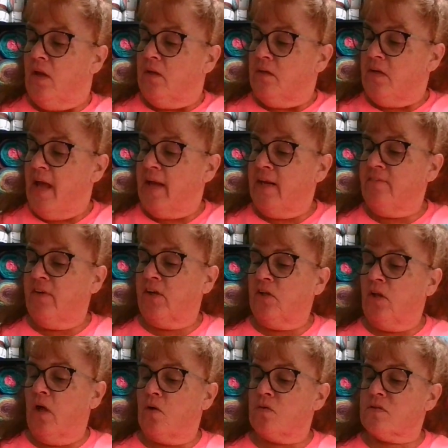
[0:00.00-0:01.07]
Not even
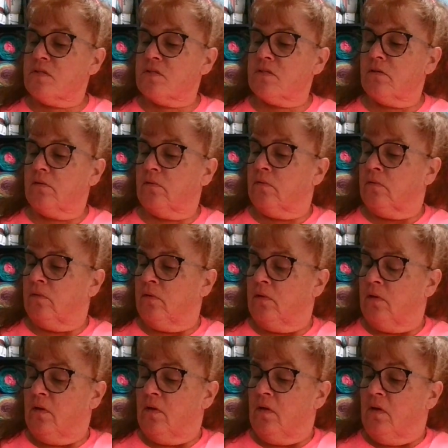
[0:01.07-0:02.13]
close.
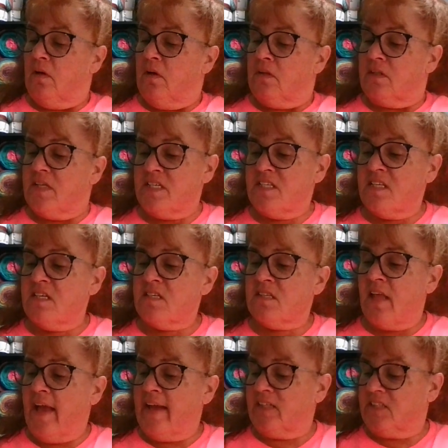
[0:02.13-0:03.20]
This is
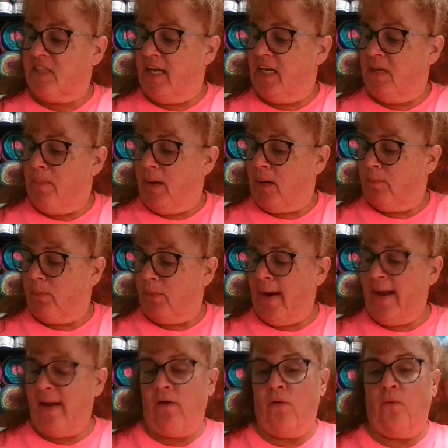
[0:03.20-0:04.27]
like teddy bear
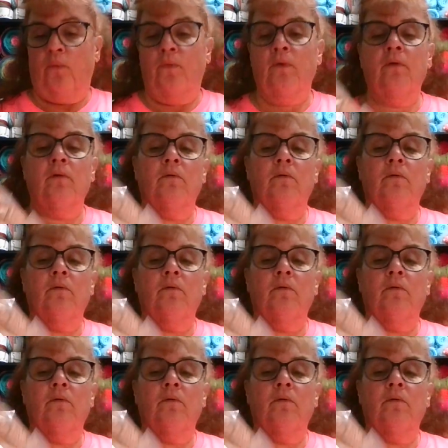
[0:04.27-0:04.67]
brown.